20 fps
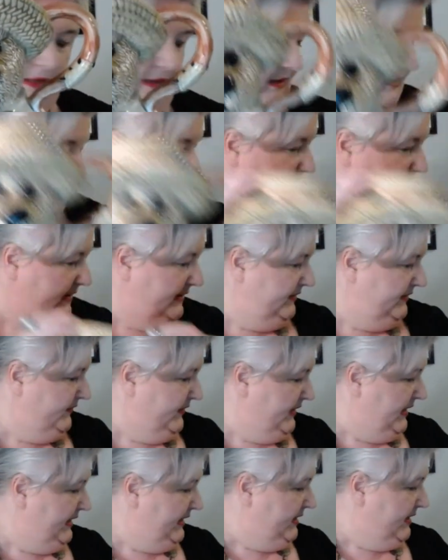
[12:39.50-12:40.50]

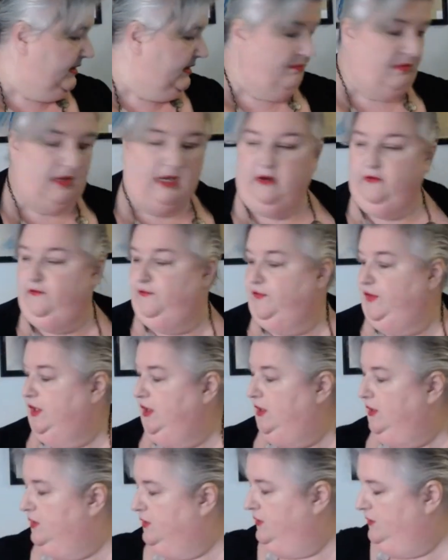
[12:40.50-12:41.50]
Have I got a mug for
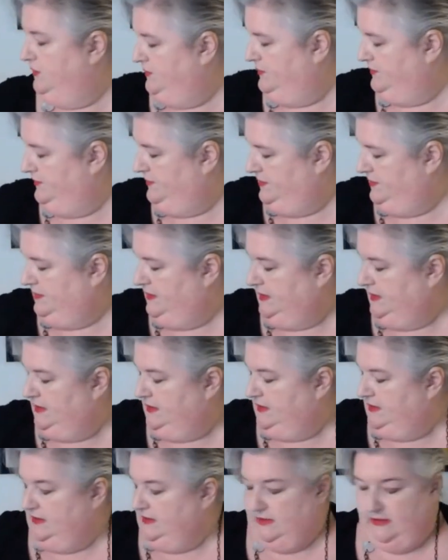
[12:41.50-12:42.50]
you?
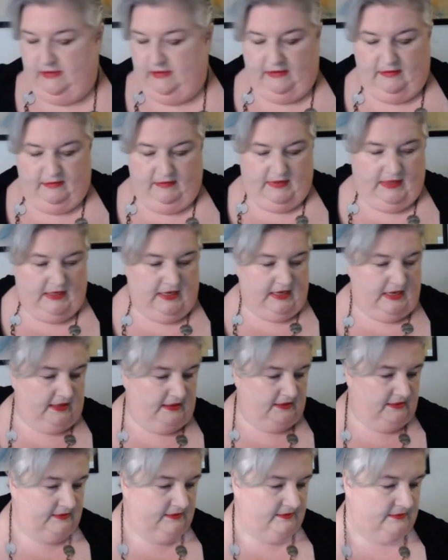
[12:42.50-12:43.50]

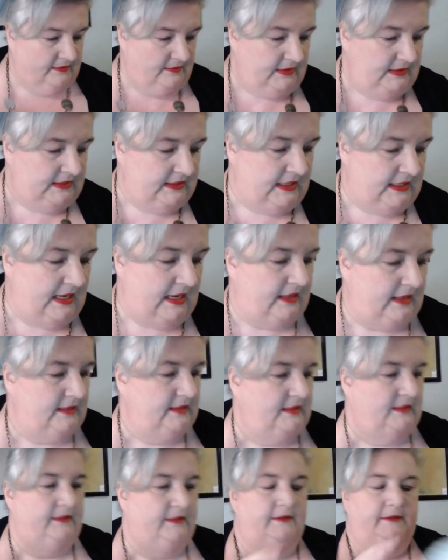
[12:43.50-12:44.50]
Okay, what's
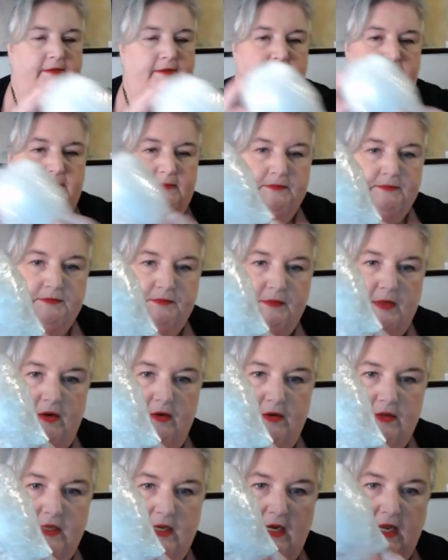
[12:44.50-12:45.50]
next?
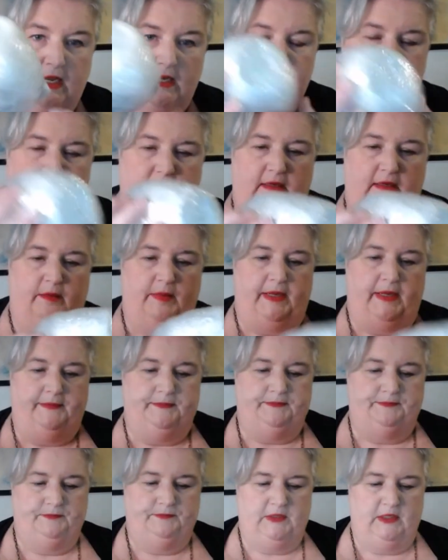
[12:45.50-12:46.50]
Here's the next little bit.
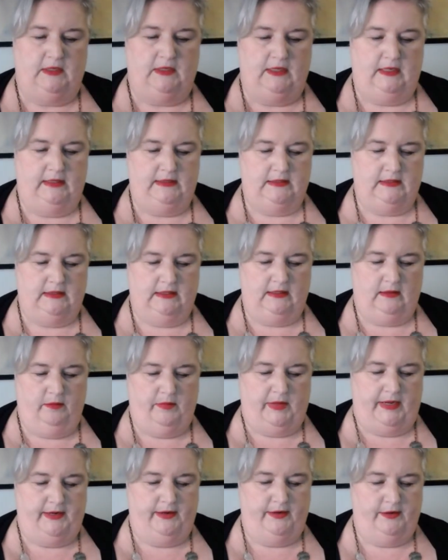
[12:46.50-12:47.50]
A nice little
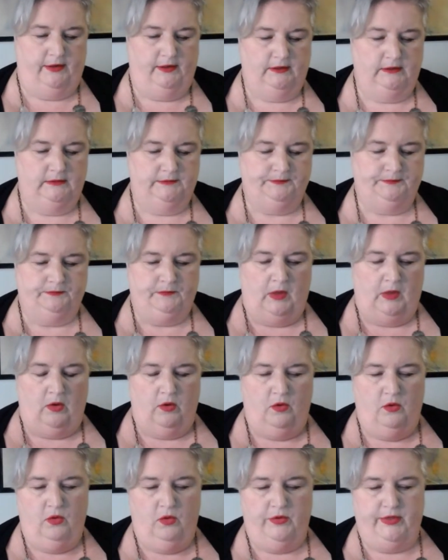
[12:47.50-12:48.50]
bundle.
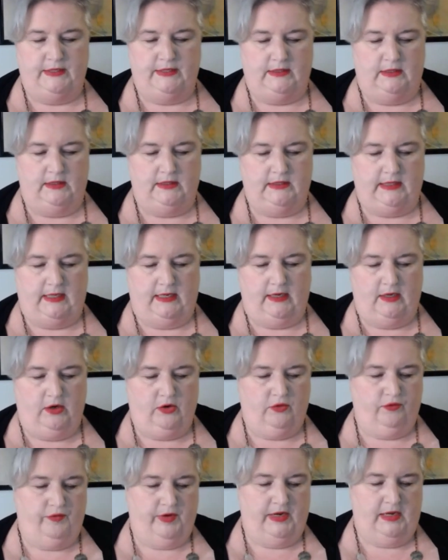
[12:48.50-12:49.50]
Oh, this looks like a
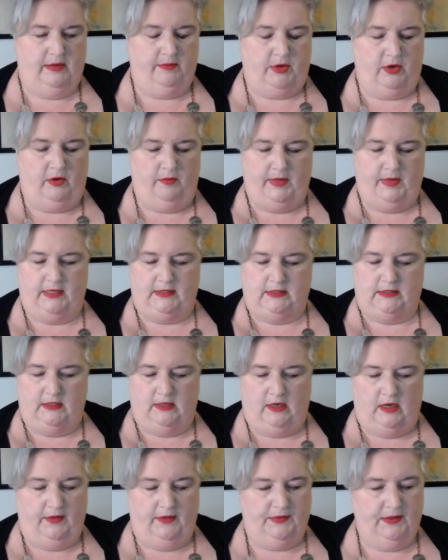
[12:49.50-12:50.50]
creamer, but it's
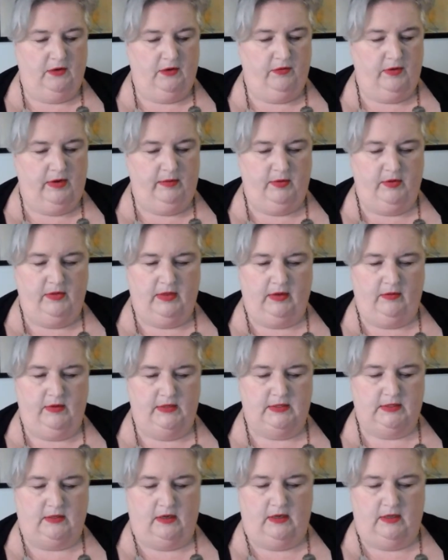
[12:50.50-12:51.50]
not the creamer that
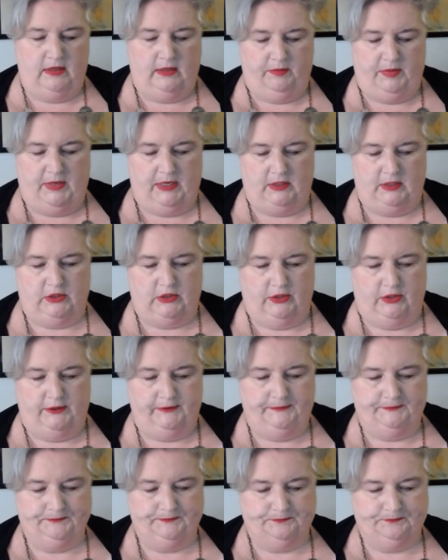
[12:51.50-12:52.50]
we saw in the
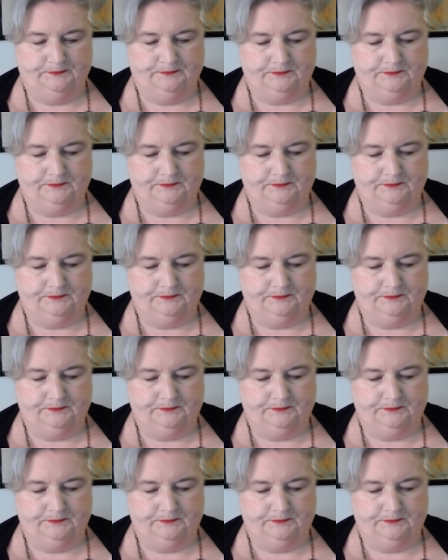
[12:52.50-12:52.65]
picture.